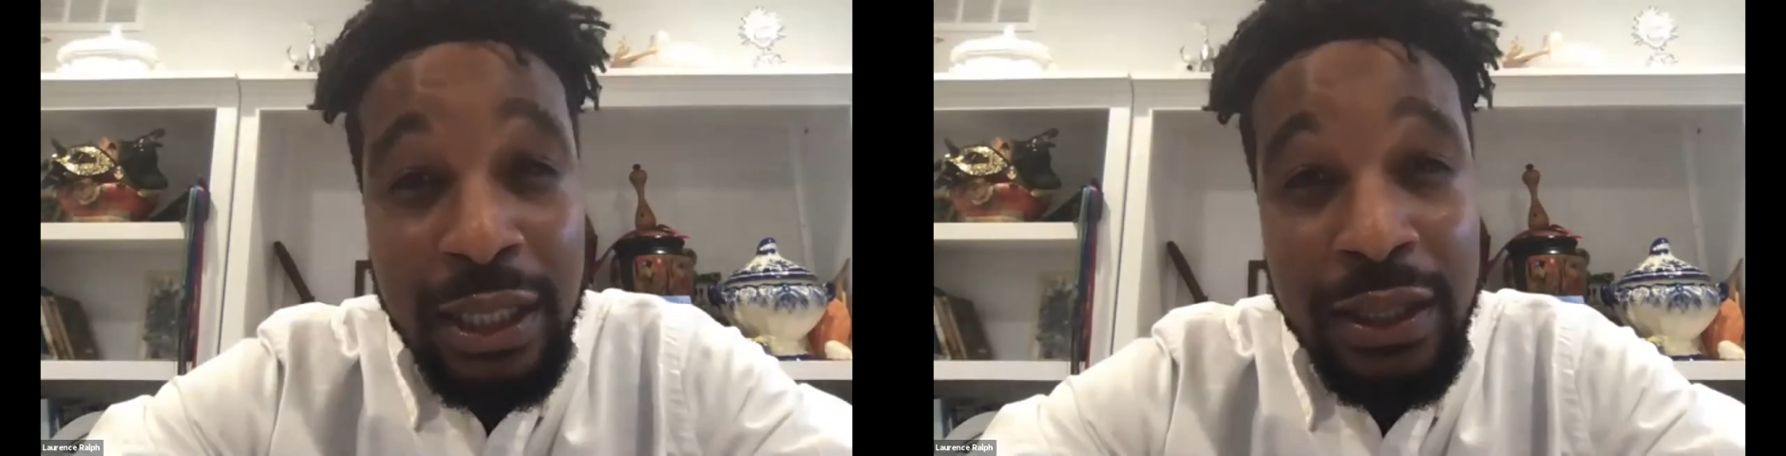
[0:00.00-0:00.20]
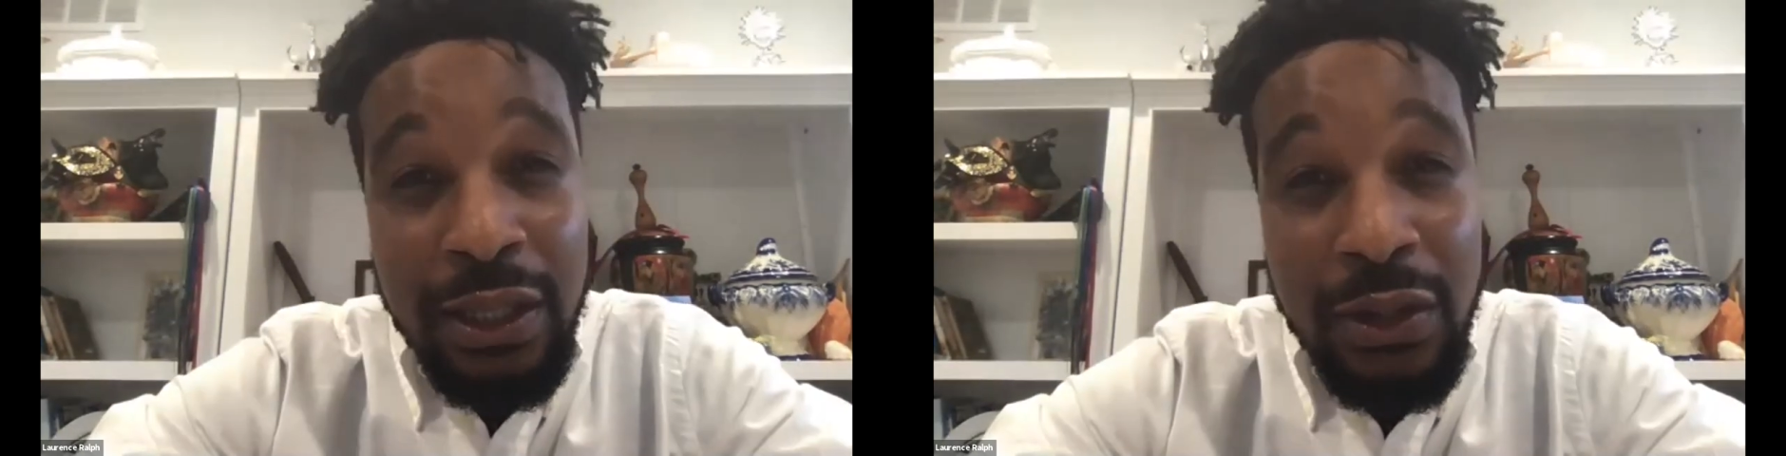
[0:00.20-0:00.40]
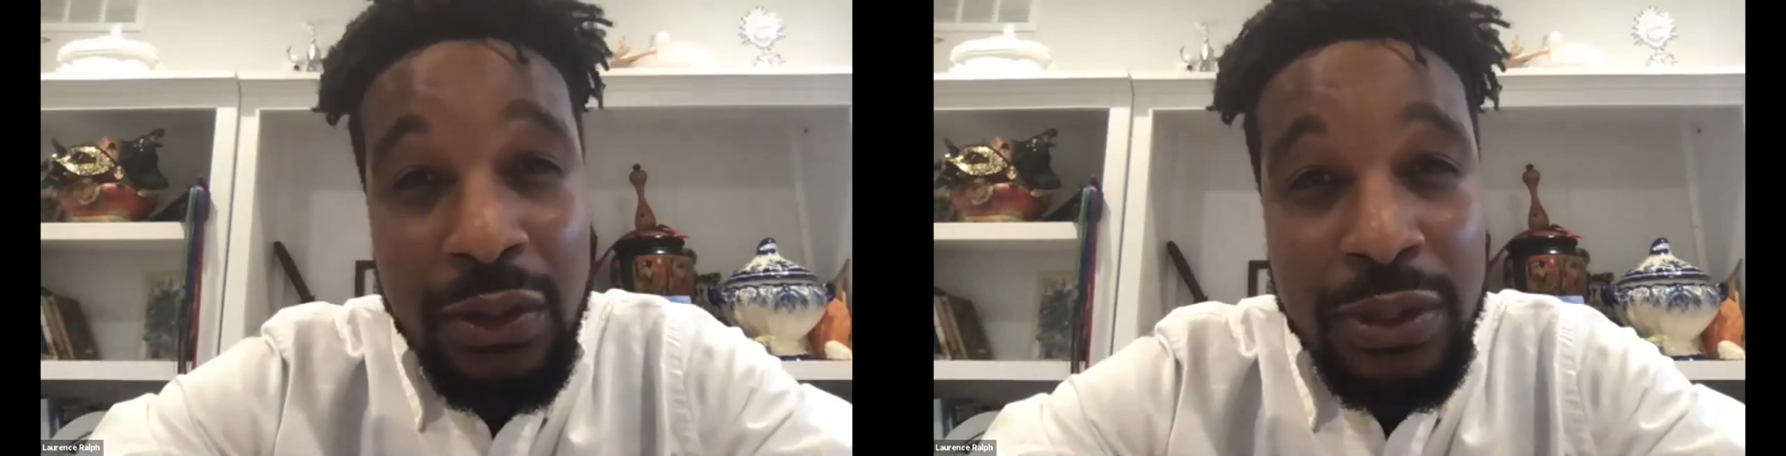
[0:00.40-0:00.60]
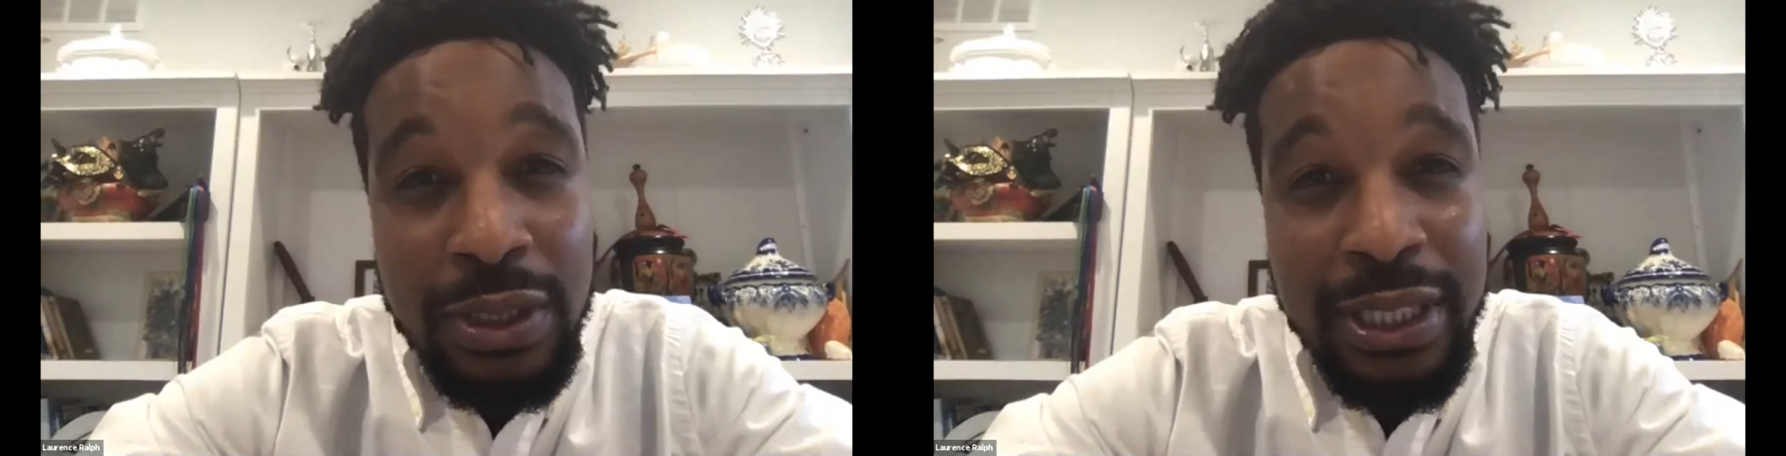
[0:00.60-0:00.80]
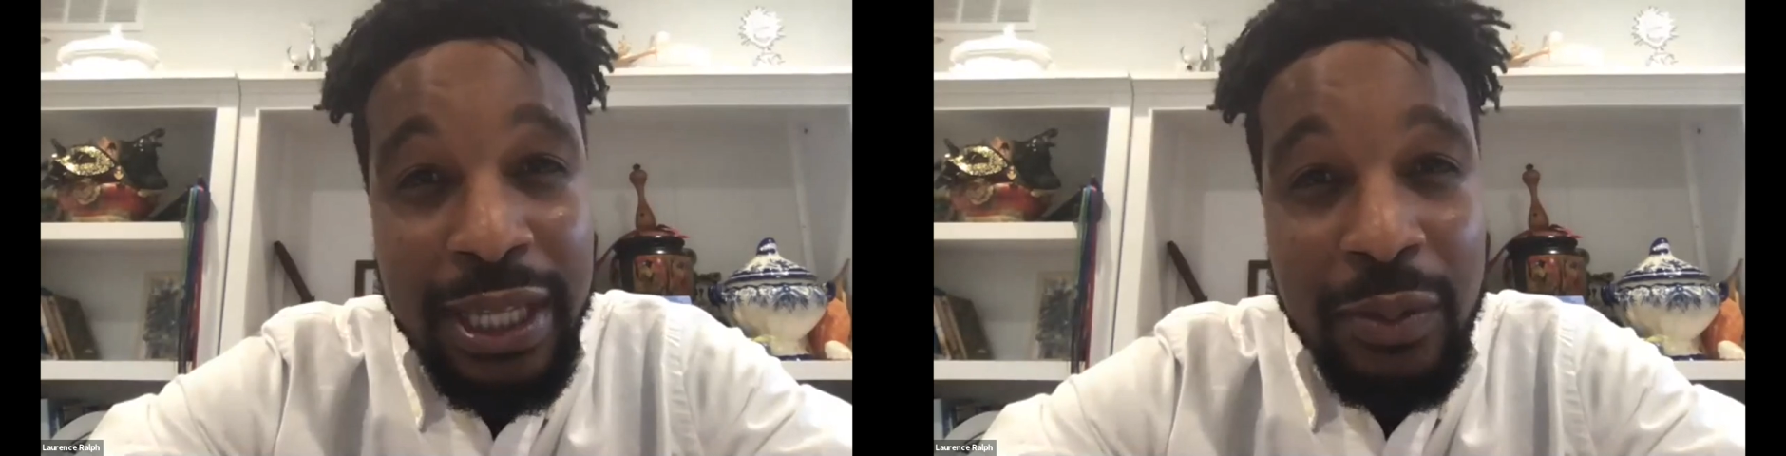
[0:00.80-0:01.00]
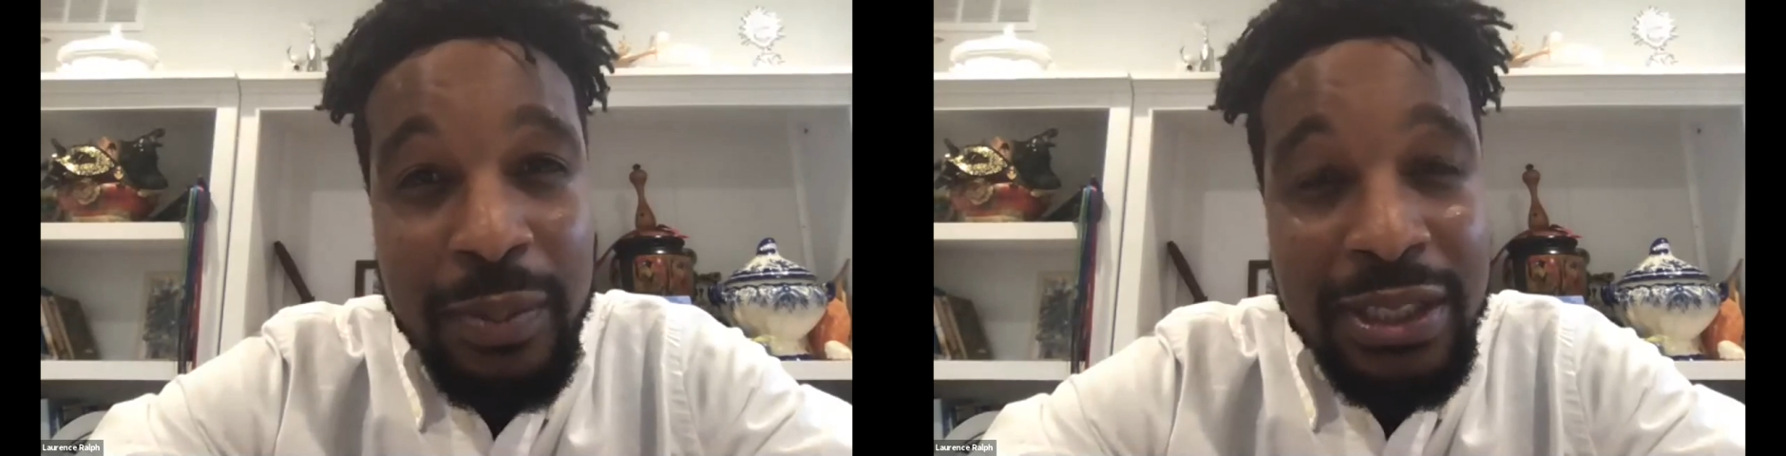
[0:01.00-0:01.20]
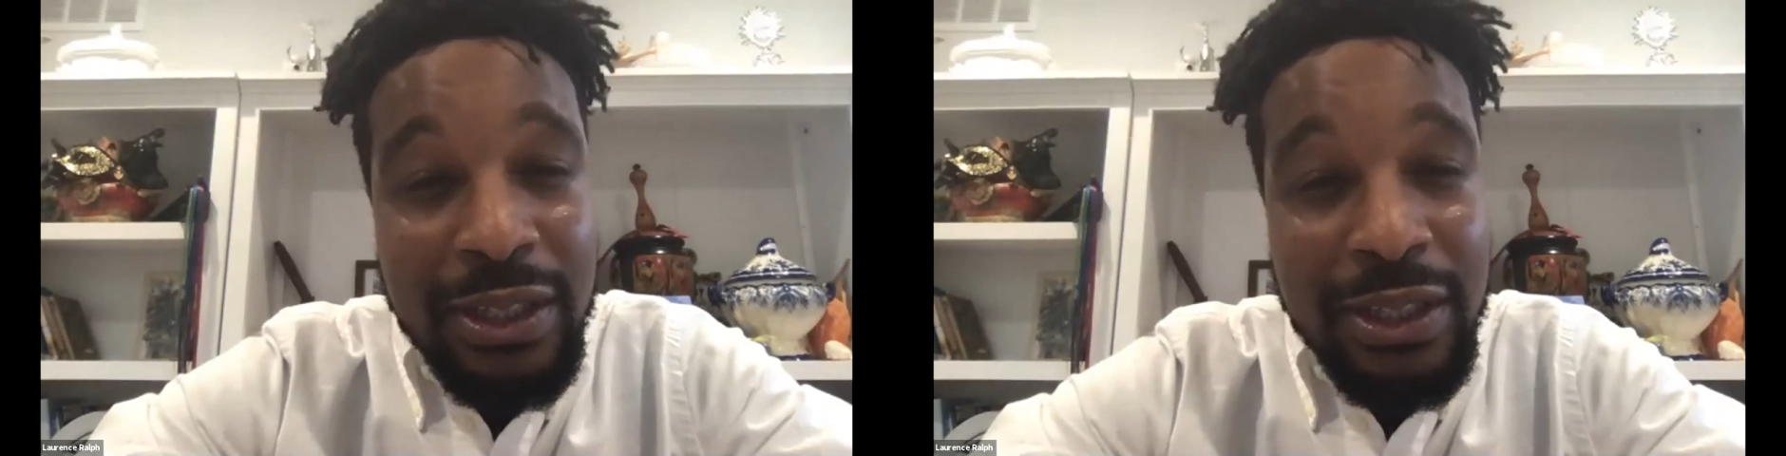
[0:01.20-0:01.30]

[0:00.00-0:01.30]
those settlements